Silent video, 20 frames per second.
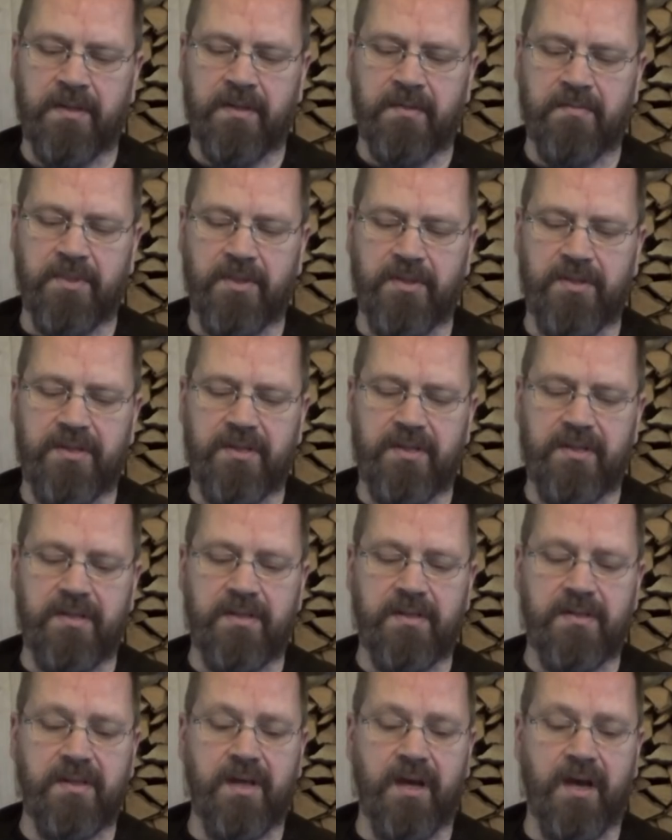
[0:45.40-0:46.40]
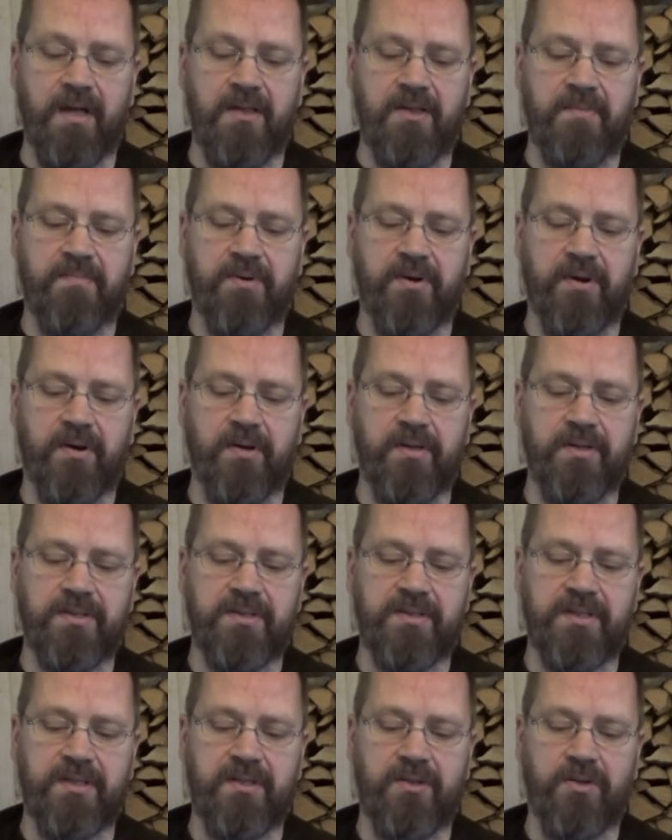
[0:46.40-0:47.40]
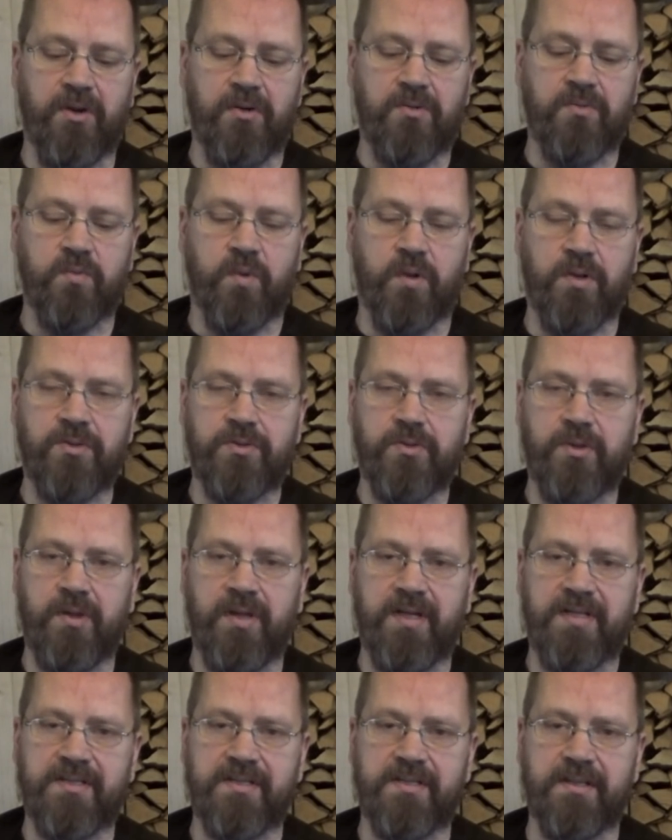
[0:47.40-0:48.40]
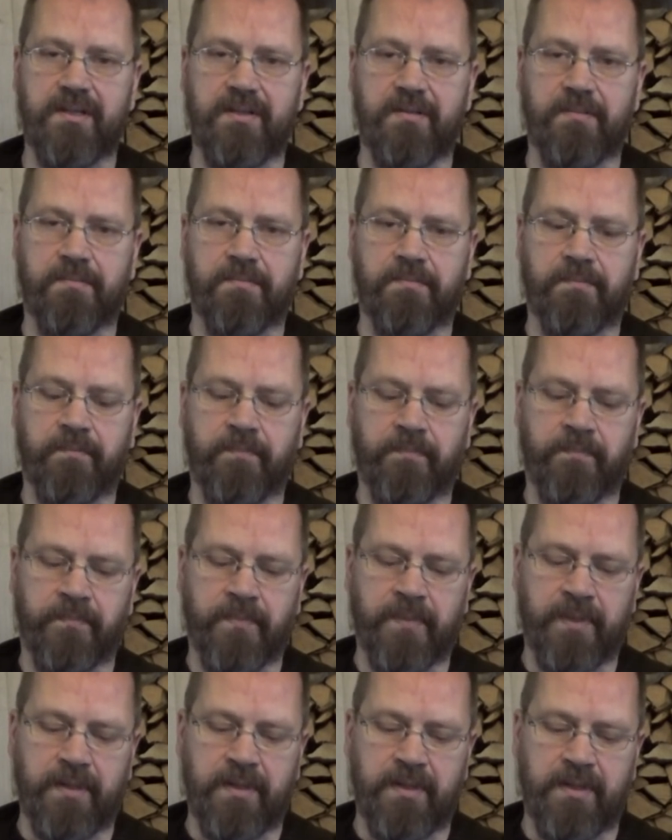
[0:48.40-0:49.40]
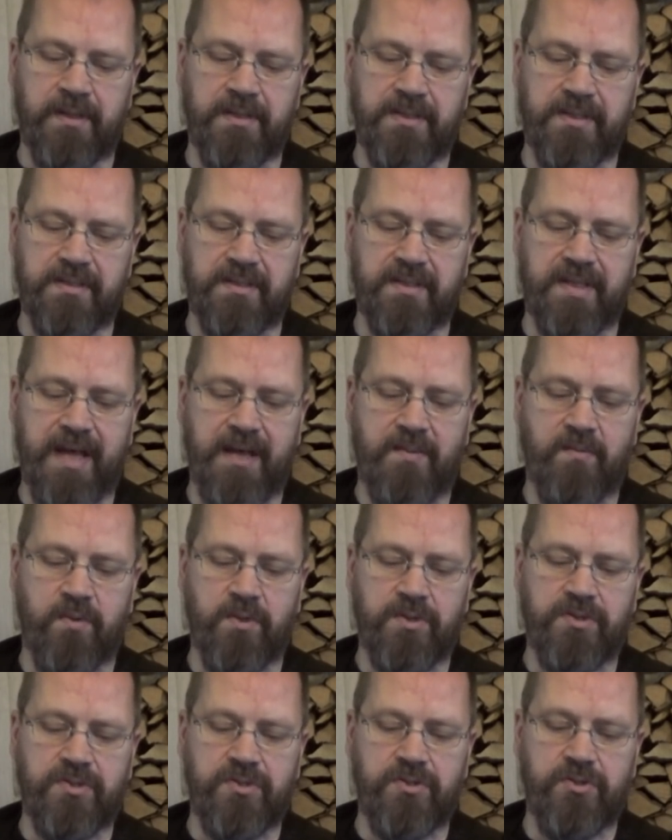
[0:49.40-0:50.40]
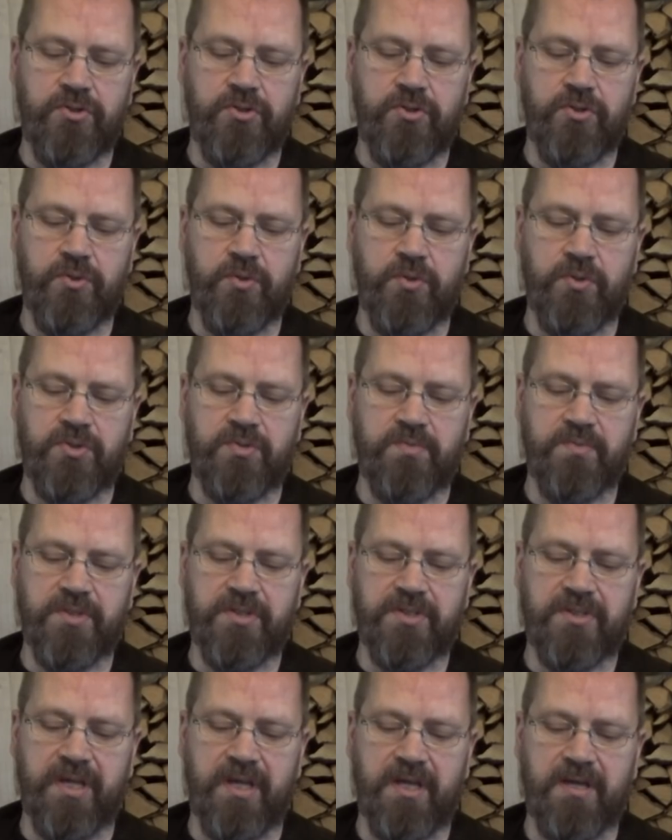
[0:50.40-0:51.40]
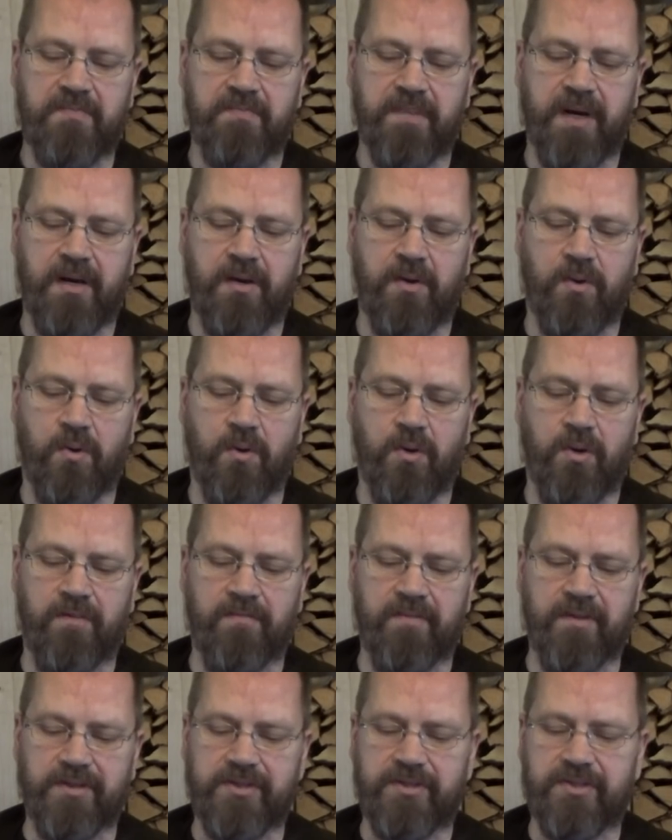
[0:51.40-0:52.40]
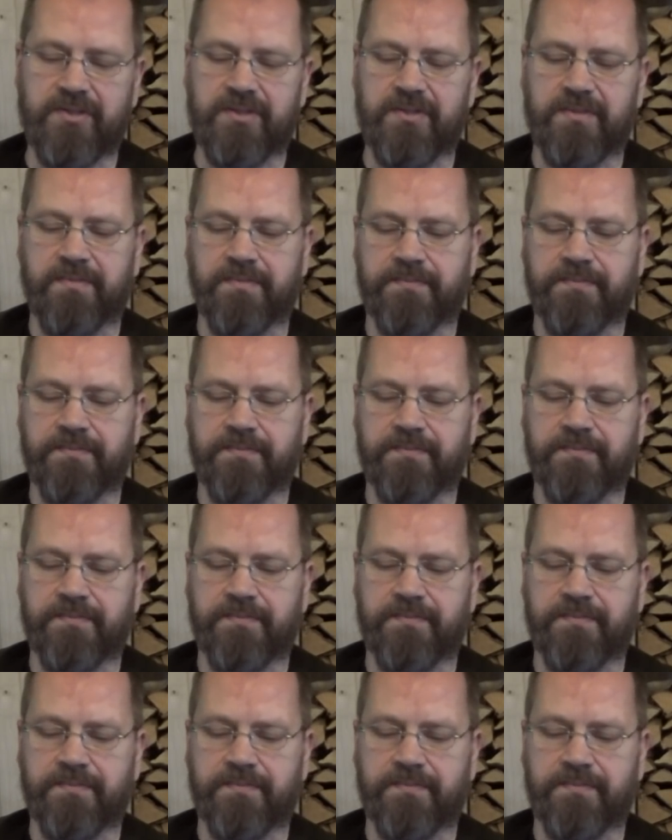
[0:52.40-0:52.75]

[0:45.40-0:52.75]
But the other parties did not want to listen. He says, that was a huge mistake by all of us.